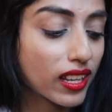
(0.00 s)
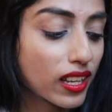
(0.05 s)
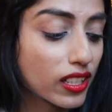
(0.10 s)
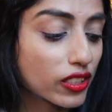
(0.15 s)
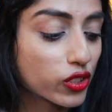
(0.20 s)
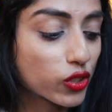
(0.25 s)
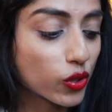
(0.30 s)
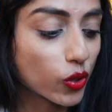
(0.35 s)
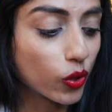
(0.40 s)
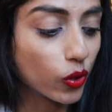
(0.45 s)

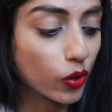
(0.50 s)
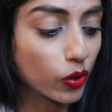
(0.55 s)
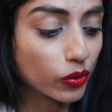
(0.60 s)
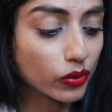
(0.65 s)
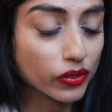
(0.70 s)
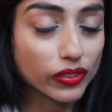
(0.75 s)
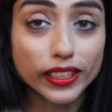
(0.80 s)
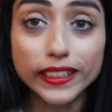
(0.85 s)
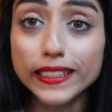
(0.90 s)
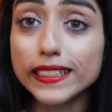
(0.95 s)
So
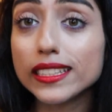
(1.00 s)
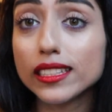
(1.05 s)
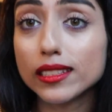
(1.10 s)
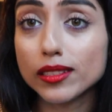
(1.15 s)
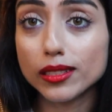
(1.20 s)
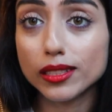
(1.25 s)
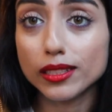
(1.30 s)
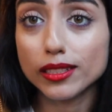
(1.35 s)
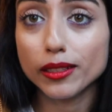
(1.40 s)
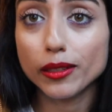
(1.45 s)

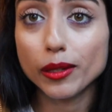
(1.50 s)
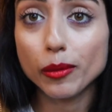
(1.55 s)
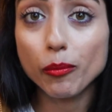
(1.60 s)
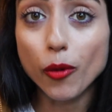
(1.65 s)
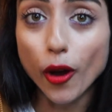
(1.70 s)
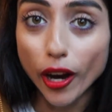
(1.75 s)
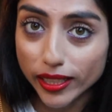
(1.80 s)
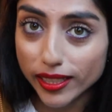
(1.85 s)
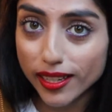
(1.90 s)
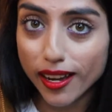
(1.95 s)
this
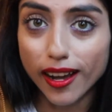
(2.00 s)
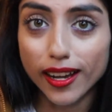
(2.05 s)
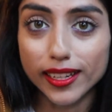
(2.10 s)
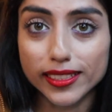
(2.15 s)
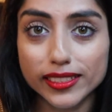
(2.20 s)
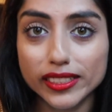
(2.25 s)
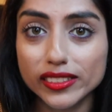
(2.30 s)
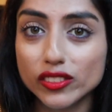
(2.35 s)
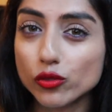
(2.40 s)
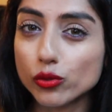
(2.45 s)

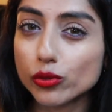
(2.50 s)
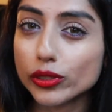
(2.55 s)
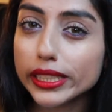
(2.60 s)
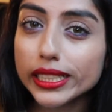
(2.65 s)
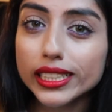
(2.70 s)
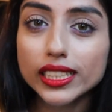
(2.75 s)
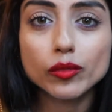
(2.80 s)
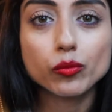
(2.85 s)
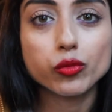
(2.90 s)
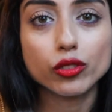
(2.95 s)
podcast is
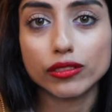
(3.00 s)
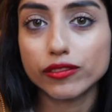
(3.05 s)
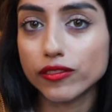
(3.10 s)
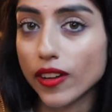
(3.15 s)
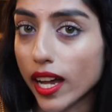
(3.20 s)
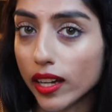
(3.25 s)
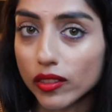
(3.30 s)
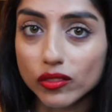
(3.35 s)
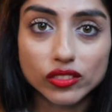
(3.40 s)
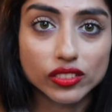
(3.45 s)
really
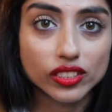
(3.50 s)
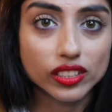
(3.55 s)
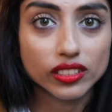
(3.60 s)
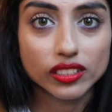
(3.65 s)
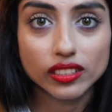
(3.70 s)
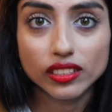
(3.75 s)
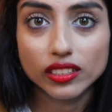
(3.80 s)
profound.